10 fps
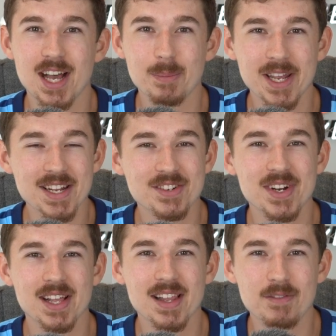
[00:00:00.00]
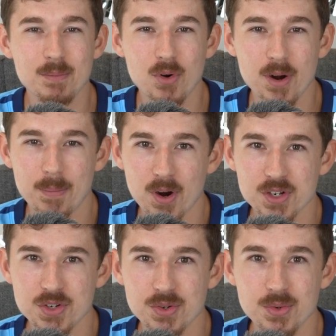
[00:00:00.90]
I'll be answering 11 more in
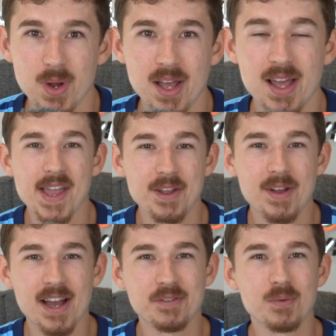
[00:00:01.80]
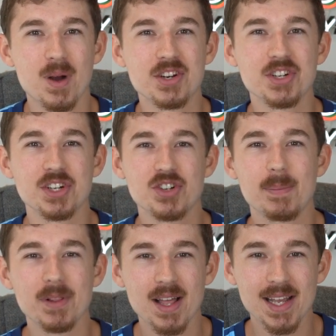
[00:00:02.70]
part 2. Thank you guys for watching.
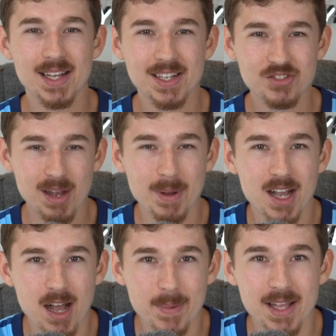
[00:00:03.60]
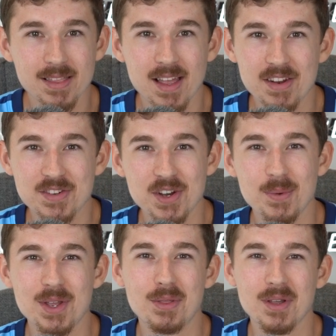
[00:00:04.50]
Drop a like, drop a comment. Let us know
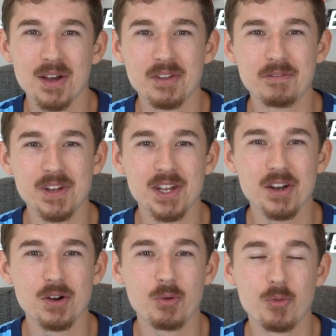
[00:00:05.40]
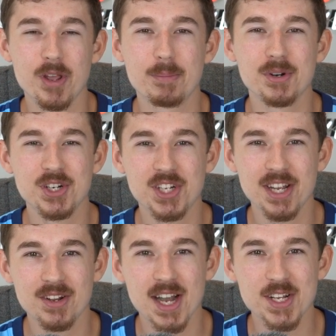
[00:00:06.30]
what you thought of the video. We
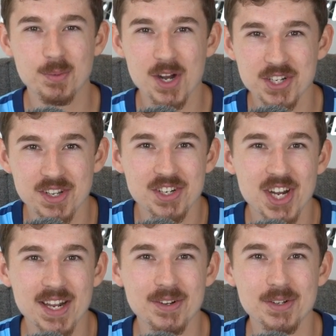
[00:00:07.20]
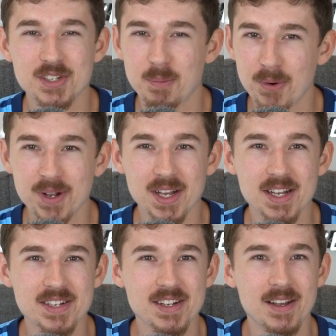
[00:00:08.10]
appreciate you guys watching the channel, supporting
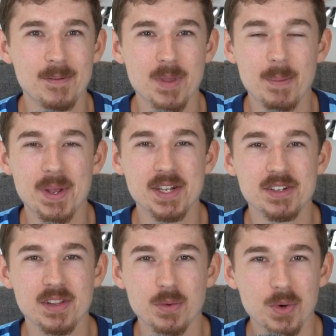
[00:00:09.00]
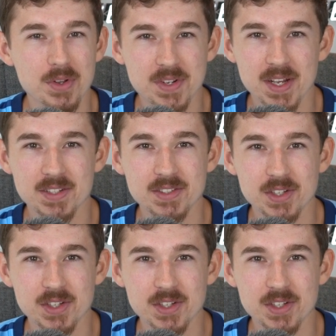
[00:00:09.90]
us. It means the world to us.